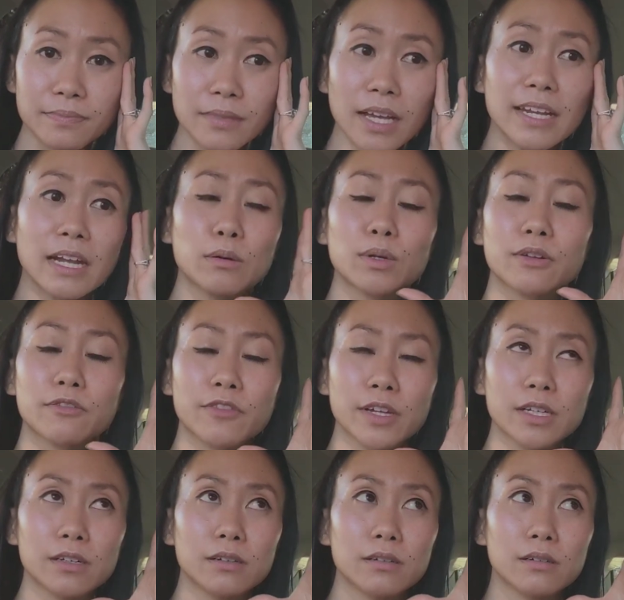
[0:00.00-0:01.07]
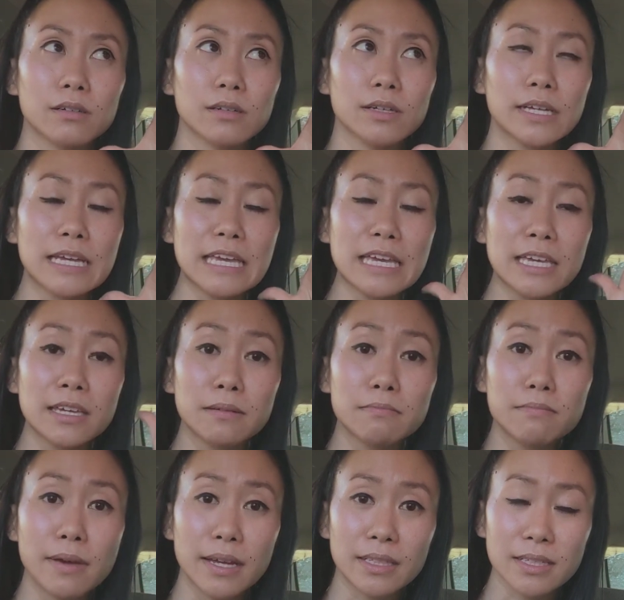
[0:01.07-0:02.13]
And I would feel
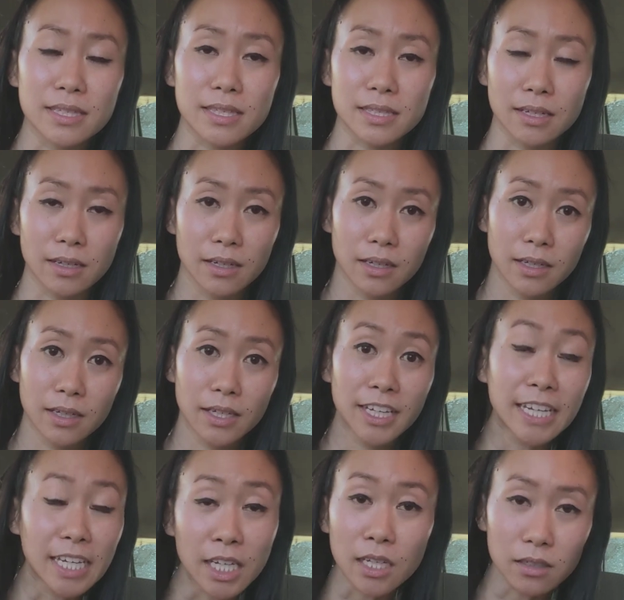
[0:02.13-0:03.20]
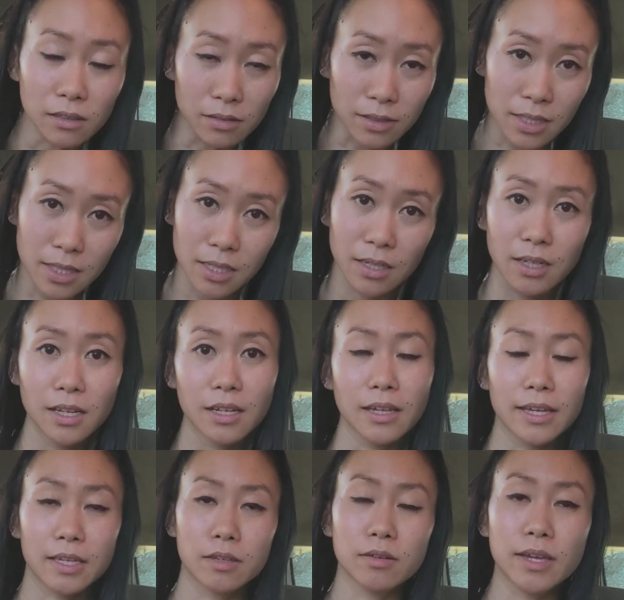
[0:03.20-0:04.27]
immense guilt,
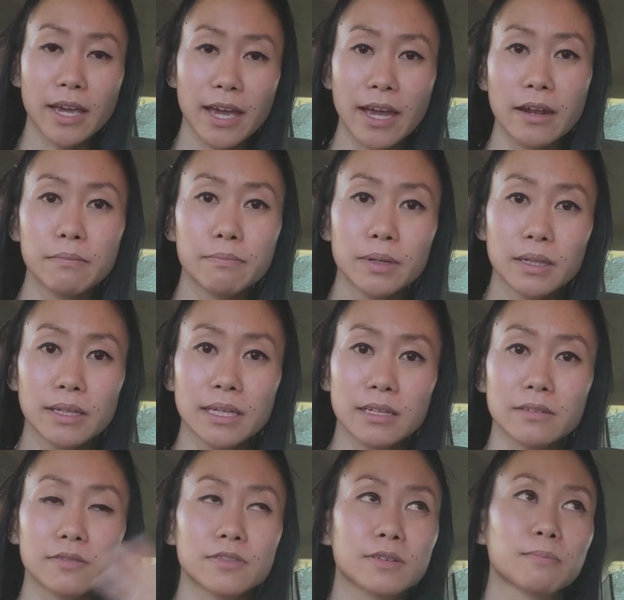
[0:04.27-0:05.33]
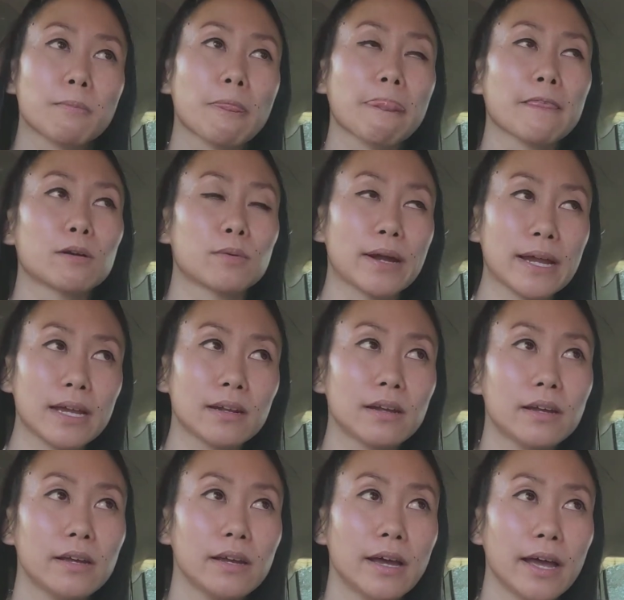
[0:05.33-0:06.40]
like you can't believe, right?
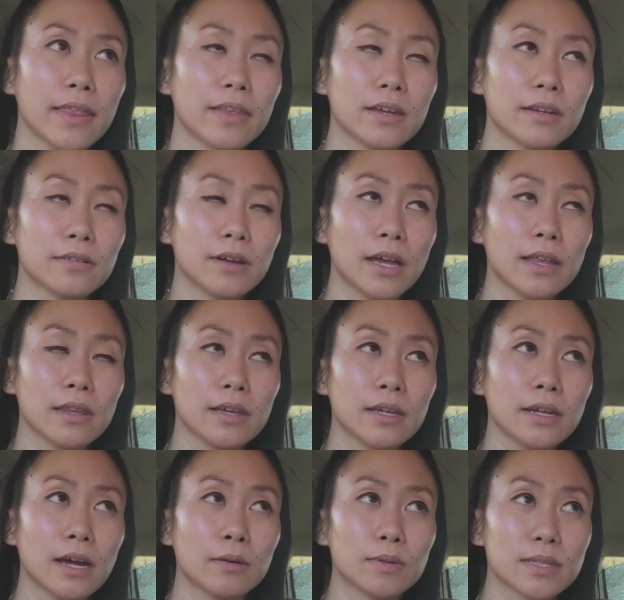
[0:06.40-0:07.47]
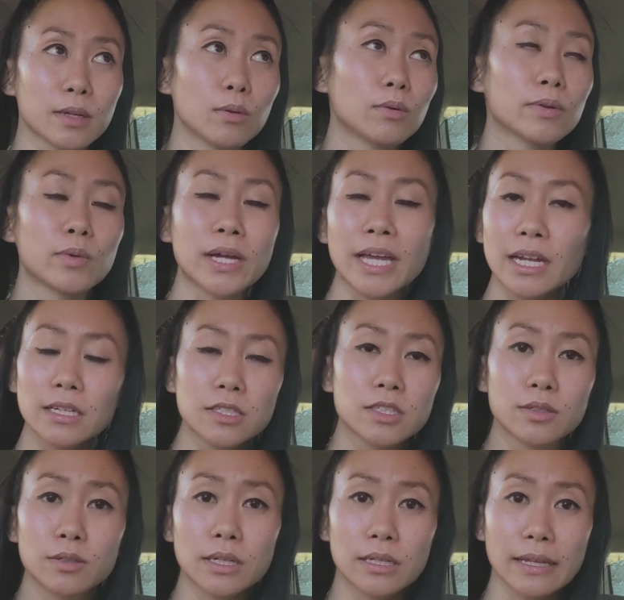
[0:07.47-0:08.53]
And then I would say, "Well, what can I
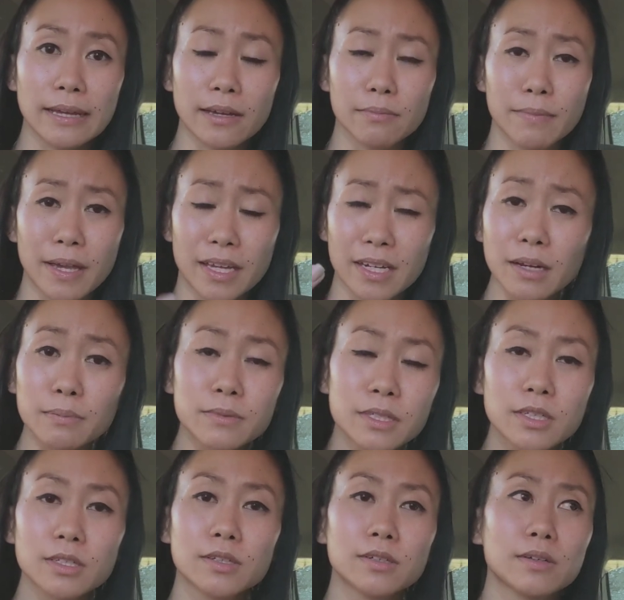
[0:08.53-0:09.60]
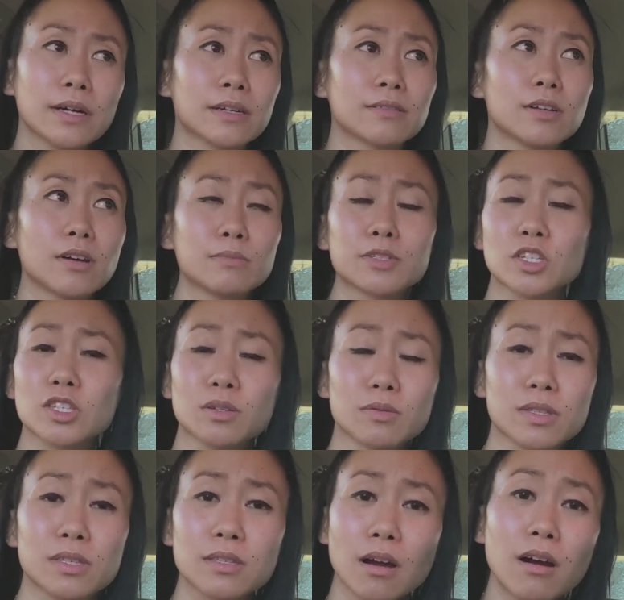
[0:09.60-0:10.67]
do to like make it up to you? I don't know. I'm just so
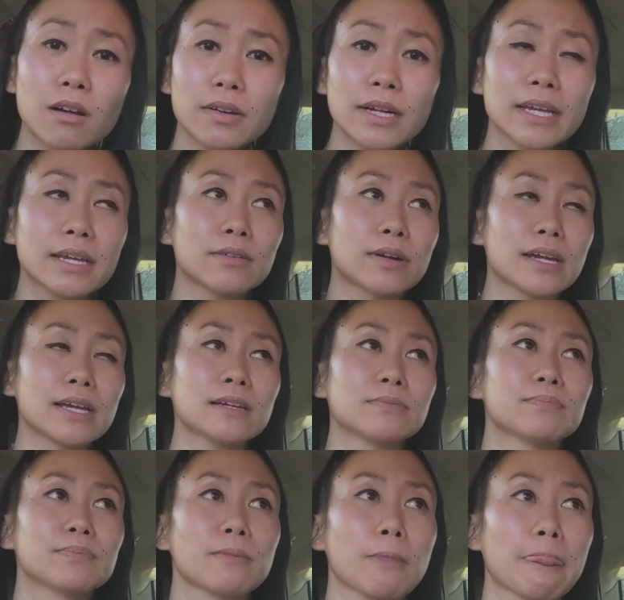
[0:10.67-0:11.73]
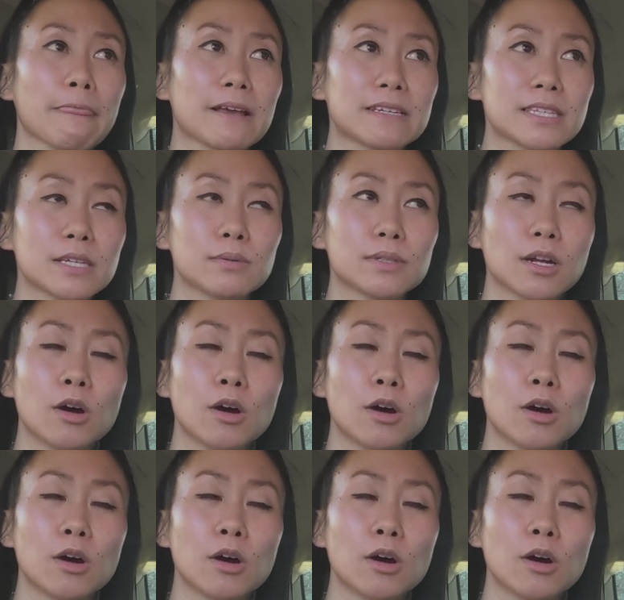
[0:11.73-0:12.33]
sorry," right? Because he would